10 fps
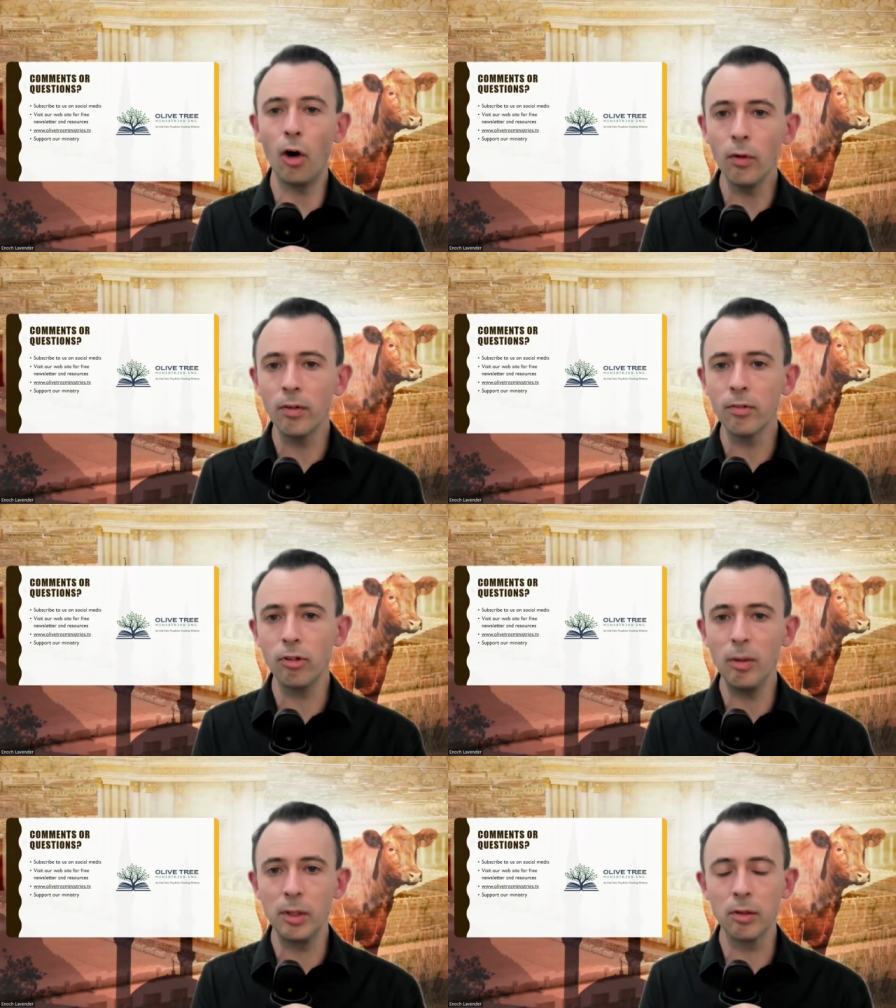
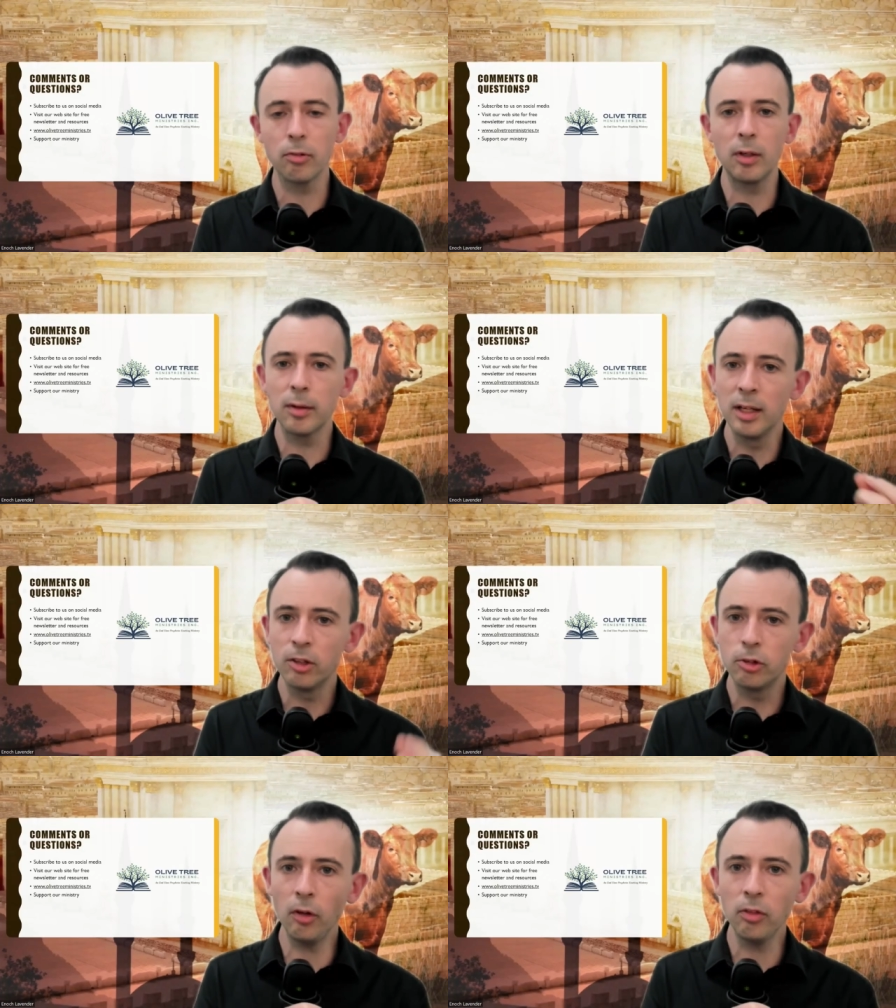
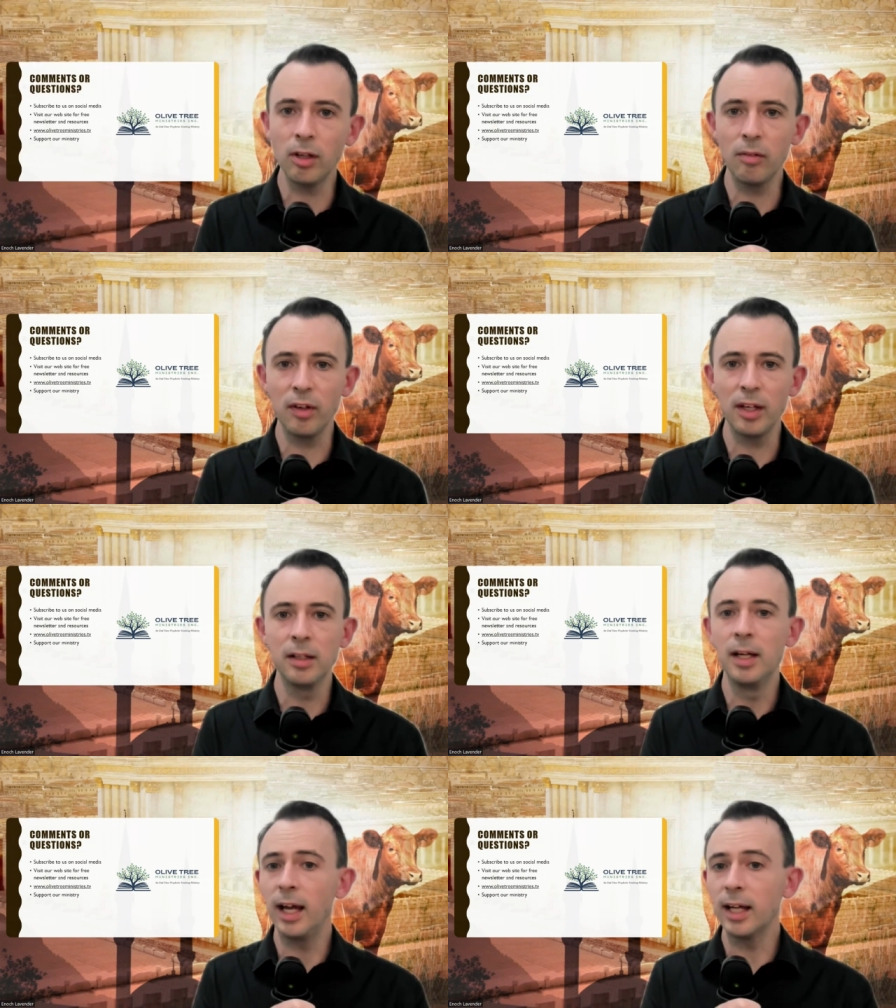OliveTreeMinistries.tv.
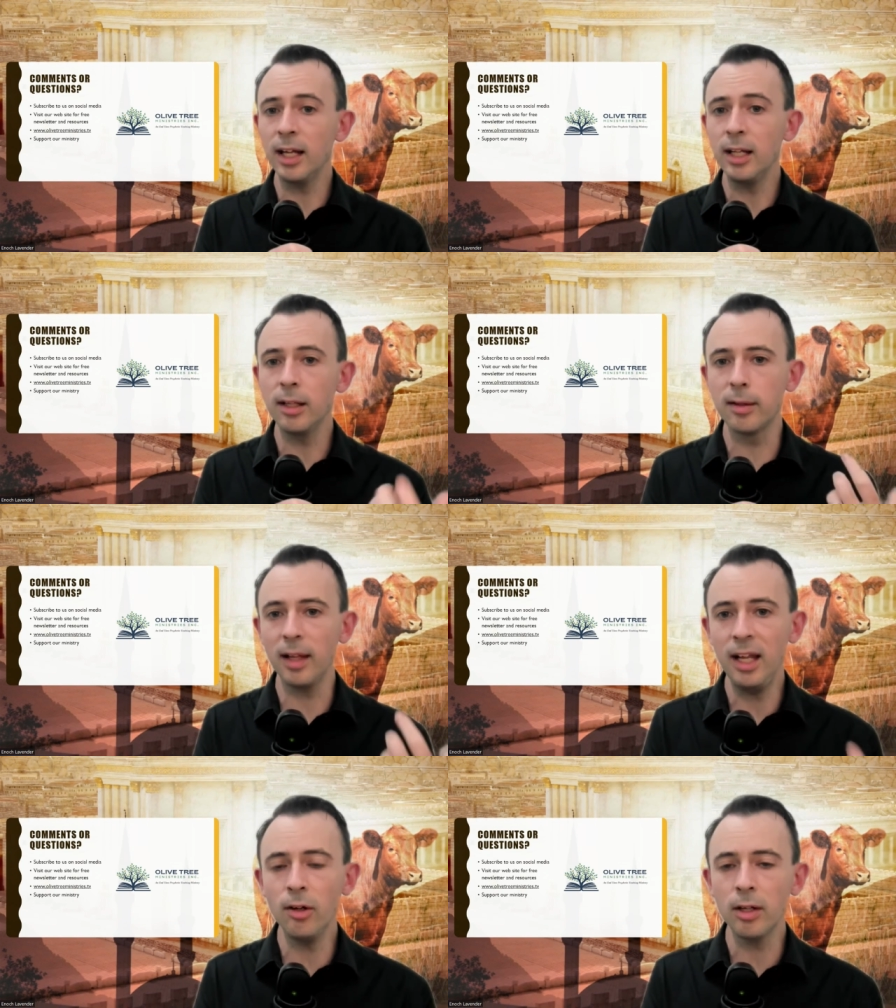Again, this is
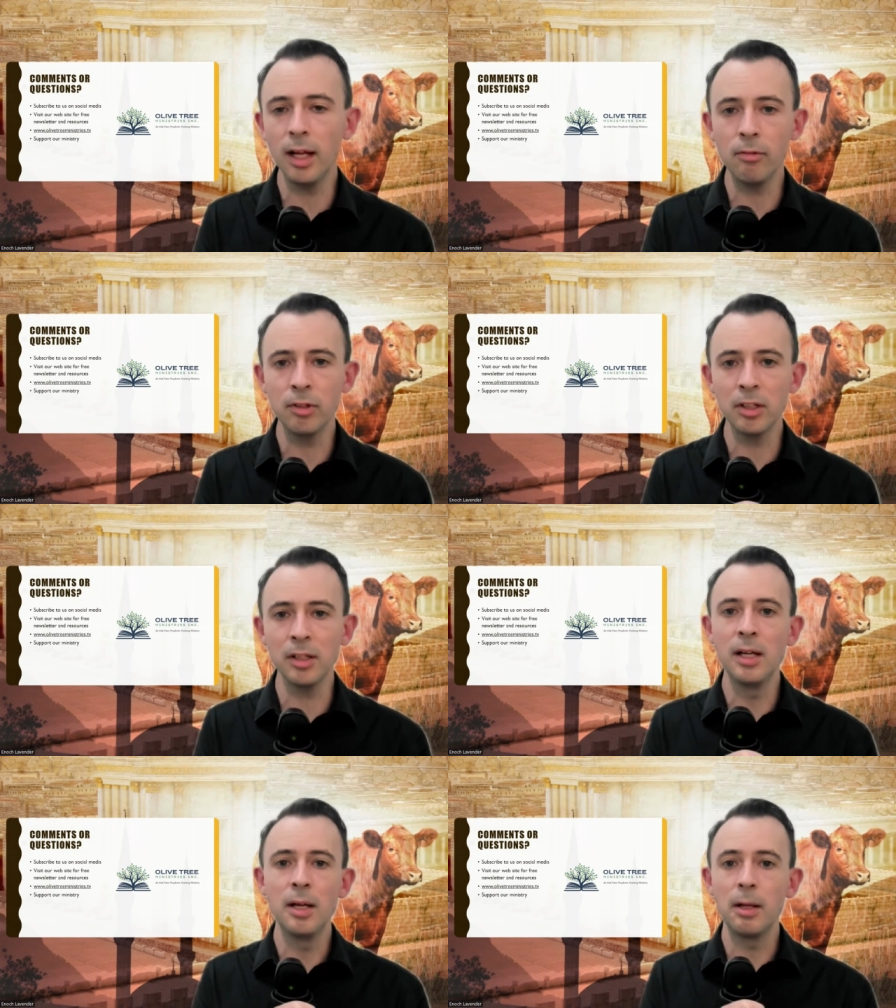Enoch
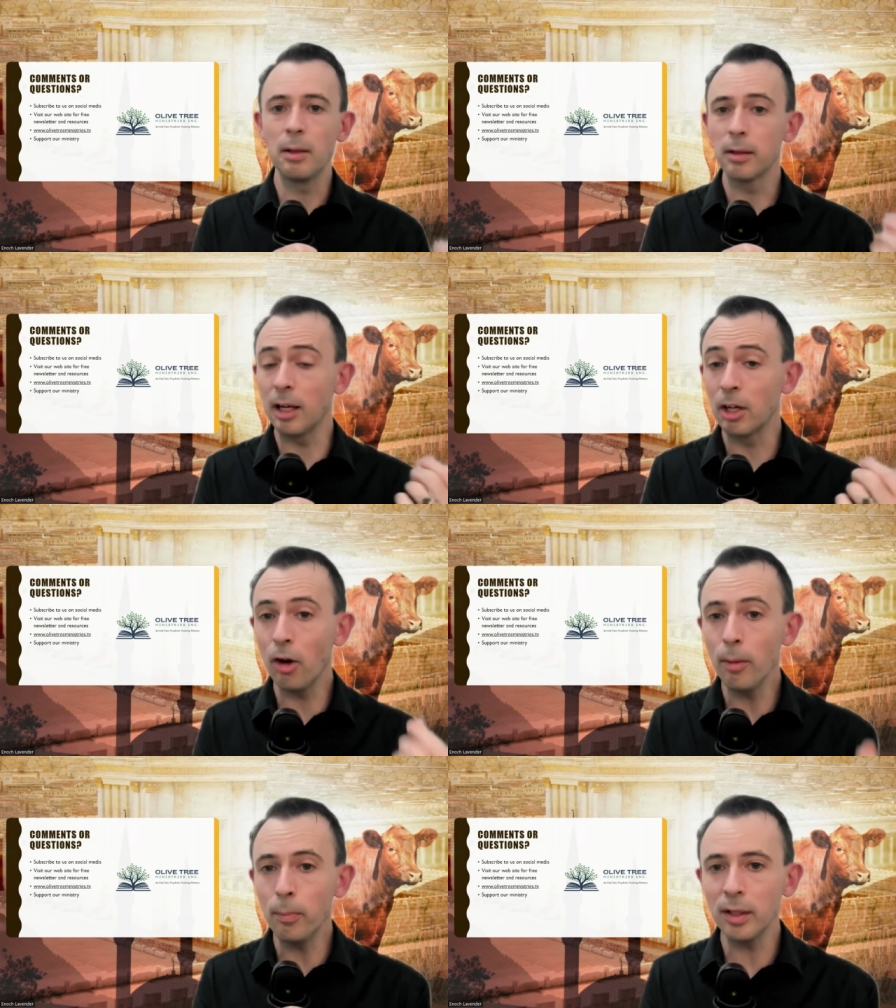Lavender saying,
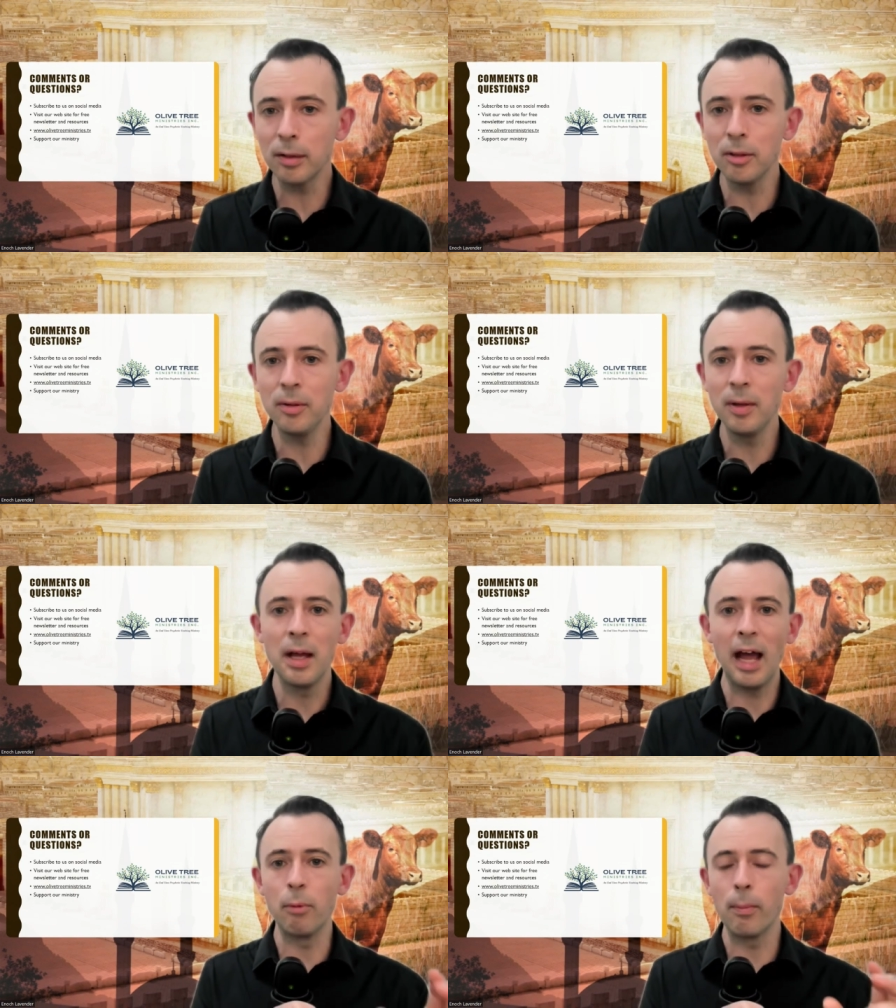God bless you,
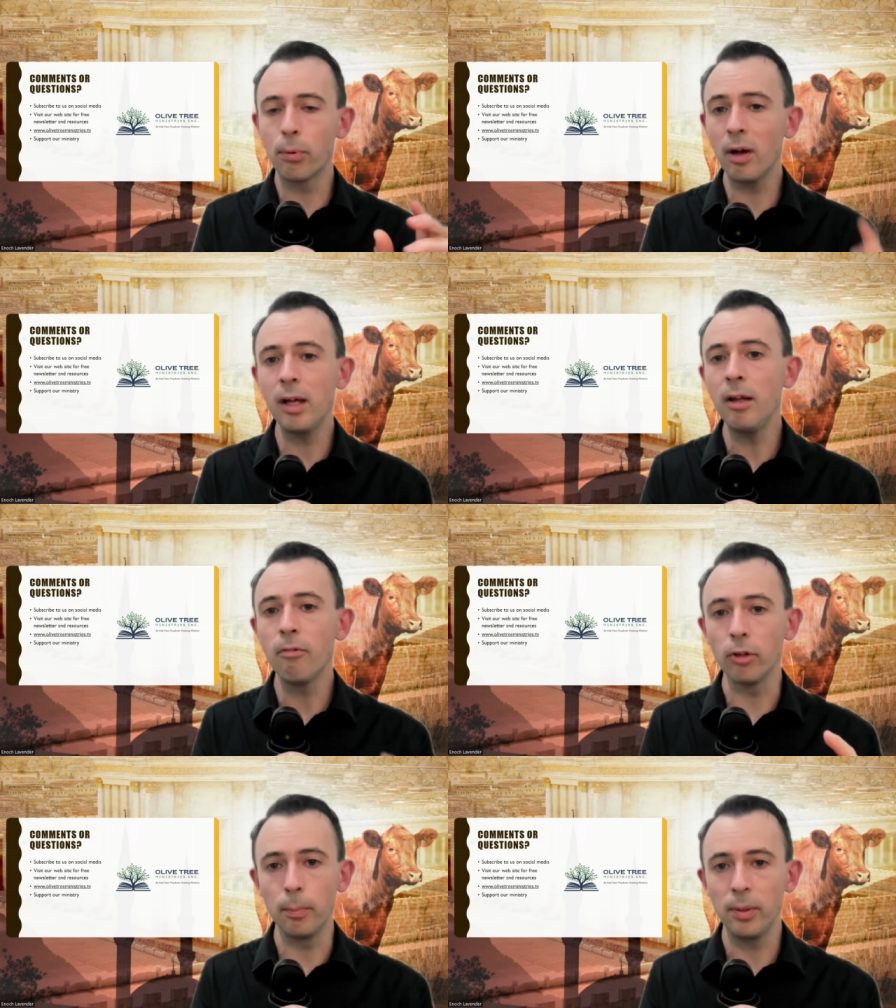and we pray
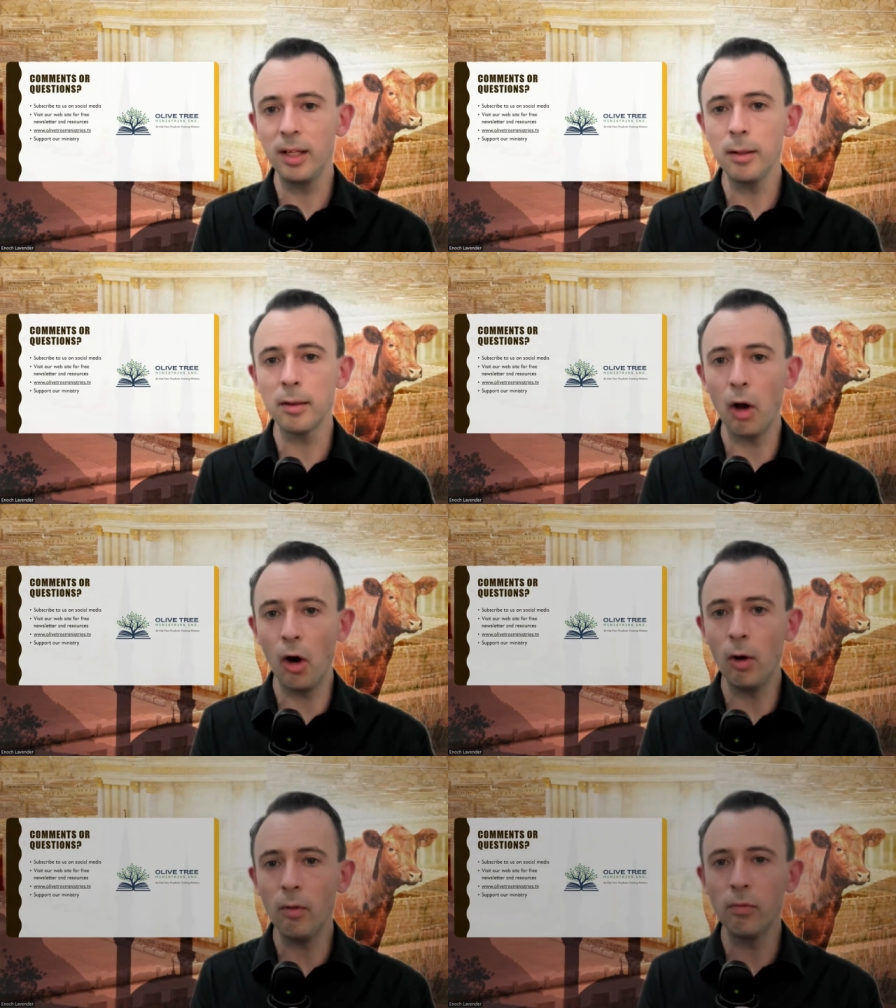for the peace
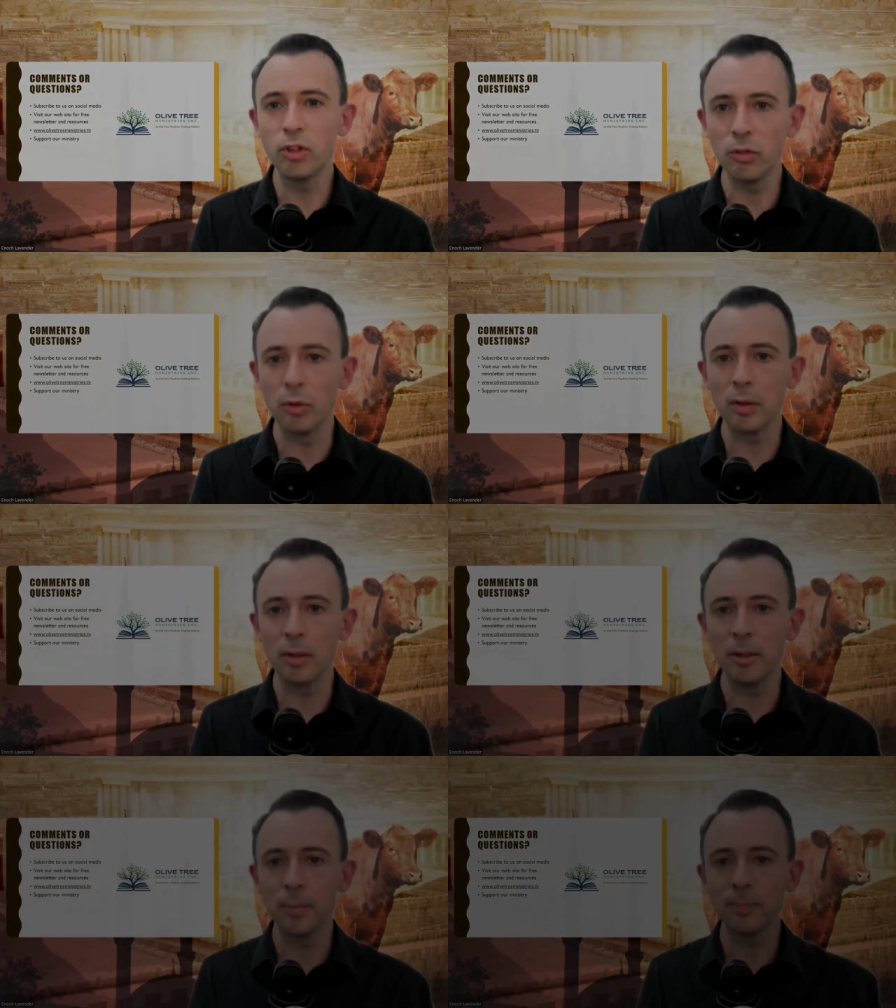of
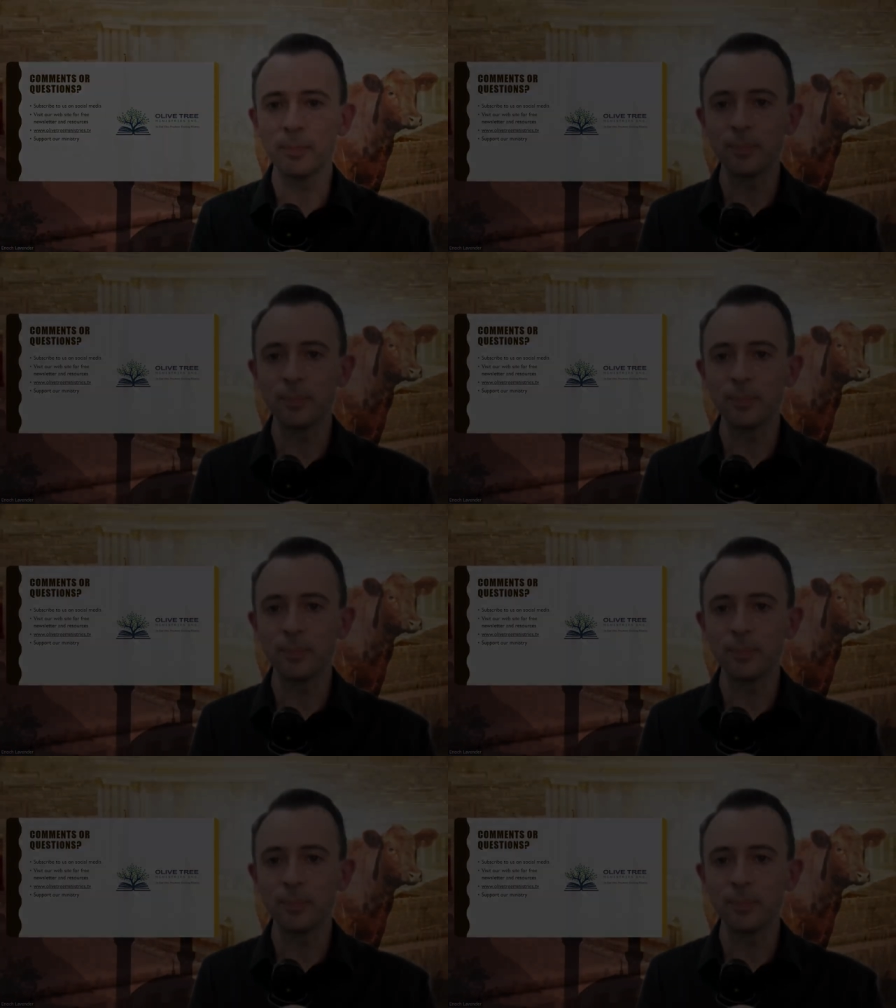Jerusalem.